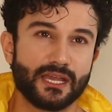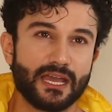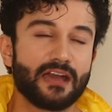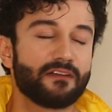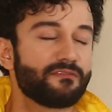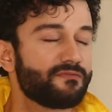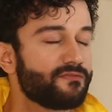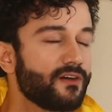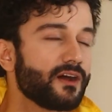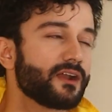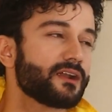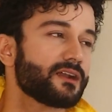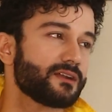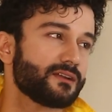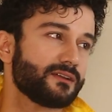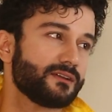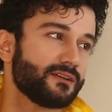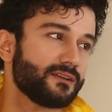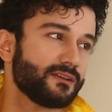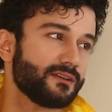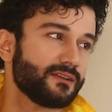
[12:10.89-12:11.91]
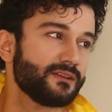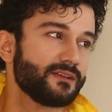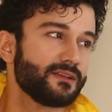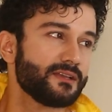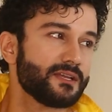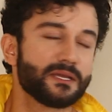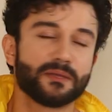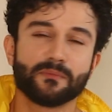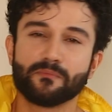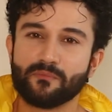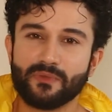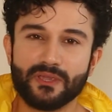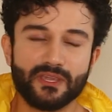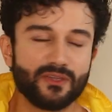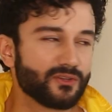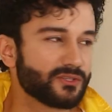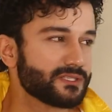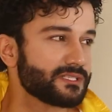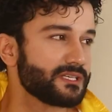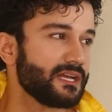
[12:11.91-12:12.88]
have fun, be
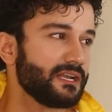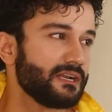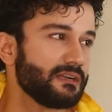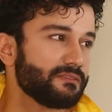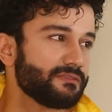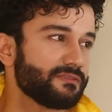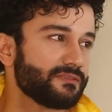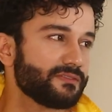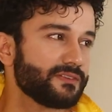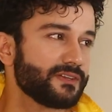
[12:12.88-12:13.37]
yourself.